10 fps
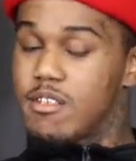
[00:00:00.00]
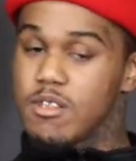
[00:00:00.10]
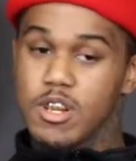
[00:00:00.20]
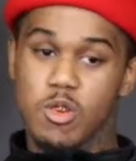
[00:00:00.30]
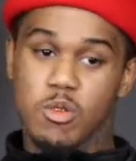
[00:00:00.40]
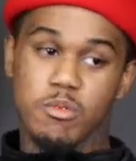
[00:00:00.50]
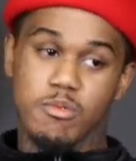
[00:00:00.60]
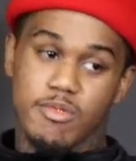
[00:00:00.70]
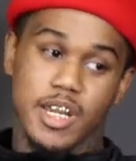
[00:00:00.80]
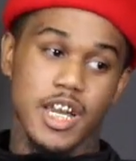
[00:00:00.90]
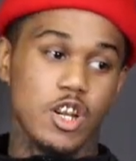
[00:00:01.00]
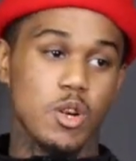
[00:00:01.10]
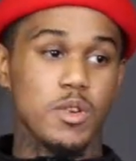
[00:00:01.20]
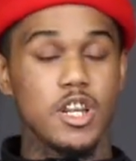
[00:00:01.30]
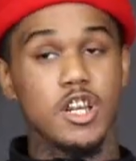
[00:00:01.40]
You know, I got to go
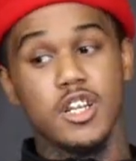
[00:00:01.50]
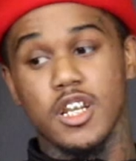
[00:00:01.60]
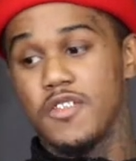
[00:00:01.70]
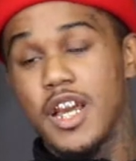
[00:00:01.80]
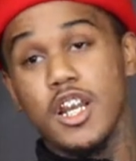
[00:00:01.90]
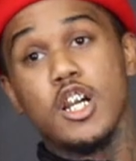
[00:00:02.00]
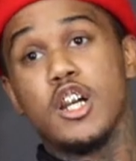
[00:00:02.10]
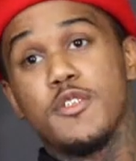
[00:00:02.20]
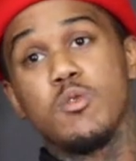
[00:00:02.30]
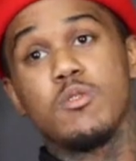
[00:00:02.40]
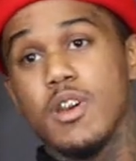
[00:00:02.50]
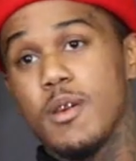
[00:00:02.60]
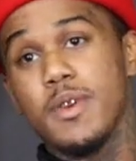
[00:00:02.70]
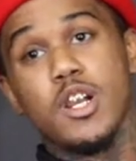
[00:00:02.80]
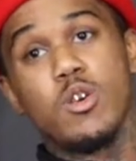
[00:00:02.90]
with love. Because if I love you,
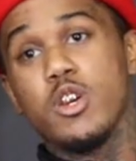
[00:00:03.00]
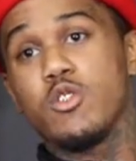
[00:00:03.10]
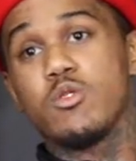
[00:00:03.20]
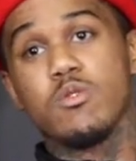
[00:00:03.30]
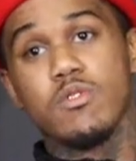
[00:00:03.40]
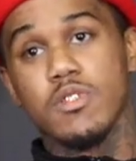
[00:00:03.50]
I'm not going to hurt you.